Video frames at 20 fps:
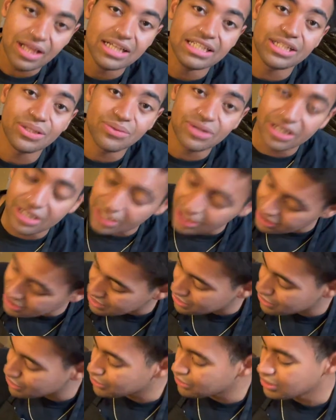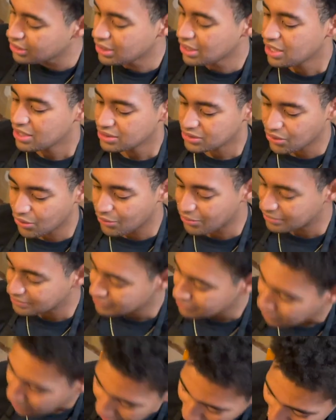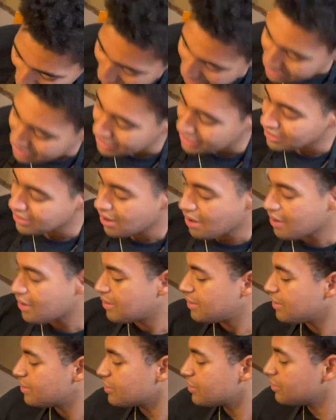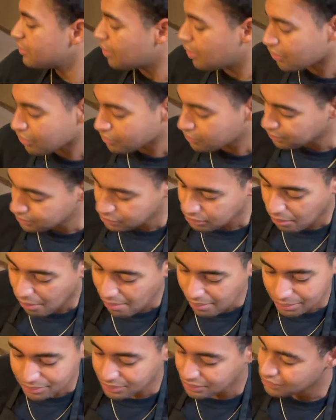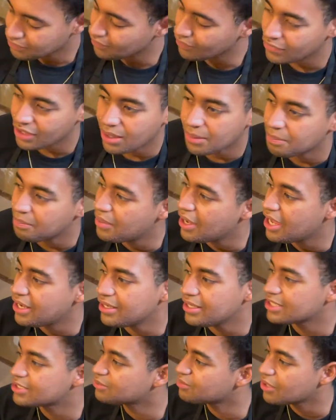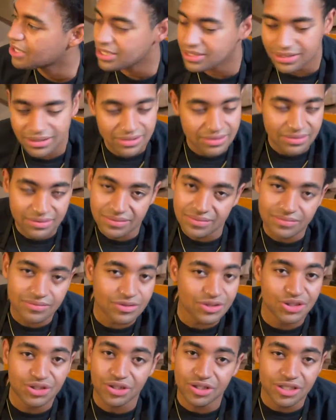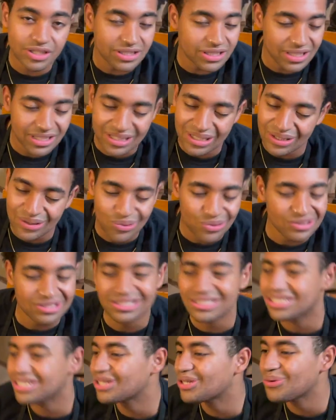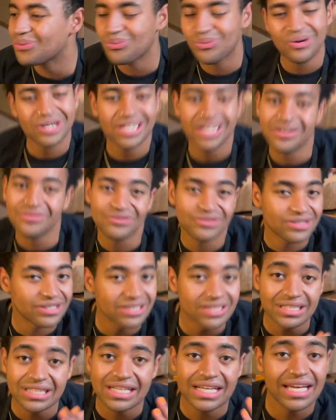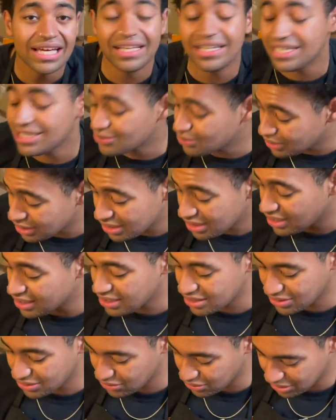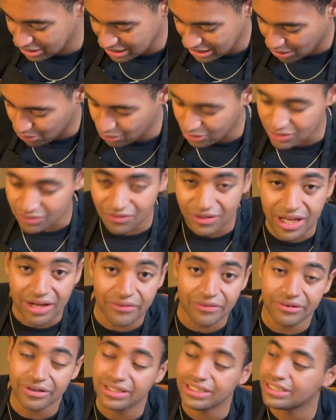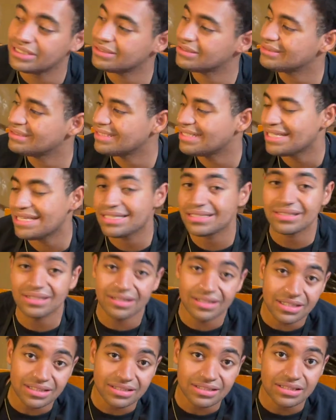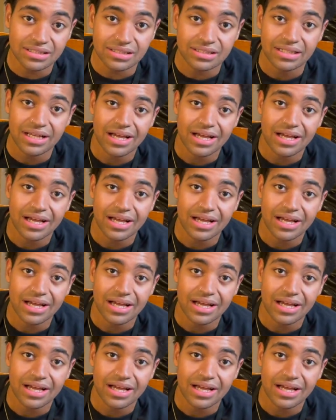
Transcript: Did what it needed to. So, honestly, you know, Panda Express, sugar chicken, orange chicken, whatever. It is what it is, you know, it's got orange flavor in it. It's delicious.